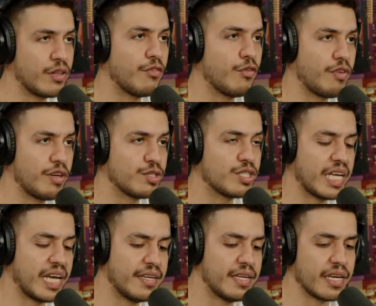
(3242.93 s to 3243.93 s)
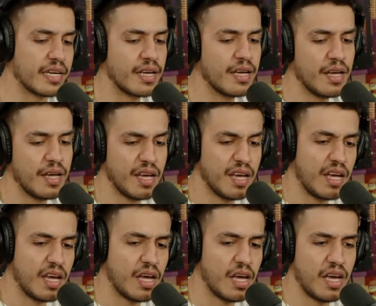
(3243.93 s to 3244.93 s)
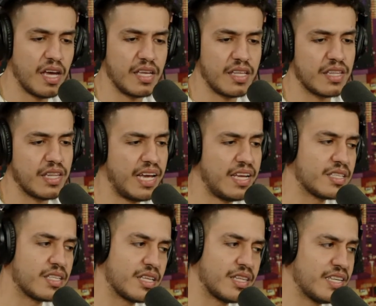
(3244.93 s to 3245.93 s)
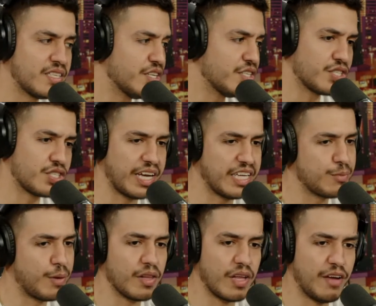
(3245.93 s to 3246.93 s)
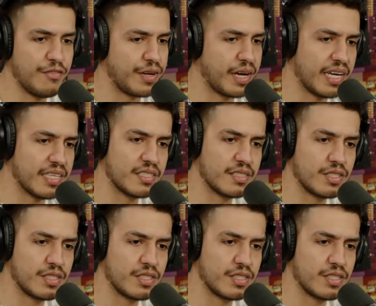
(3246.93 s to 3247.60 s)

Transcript: level of understanding. And that shit just changed my life, guys.